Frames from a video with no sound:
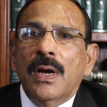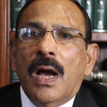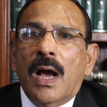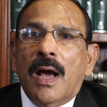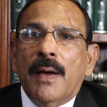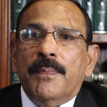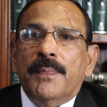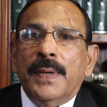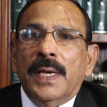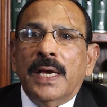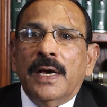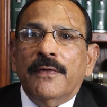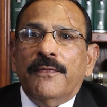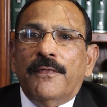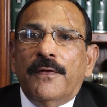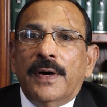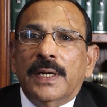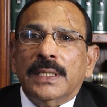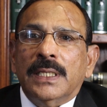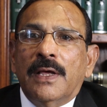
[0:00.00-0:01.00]
appear
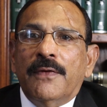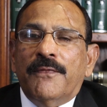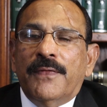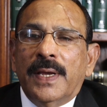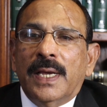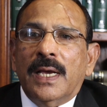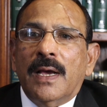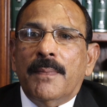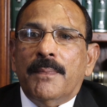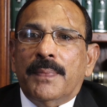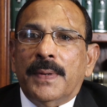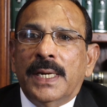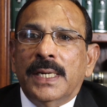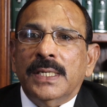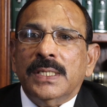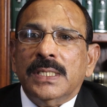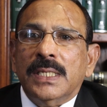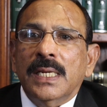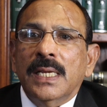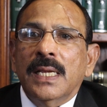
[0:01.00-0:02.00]
for the
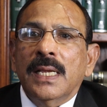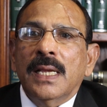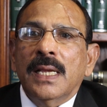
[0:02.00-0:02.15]
fingerprint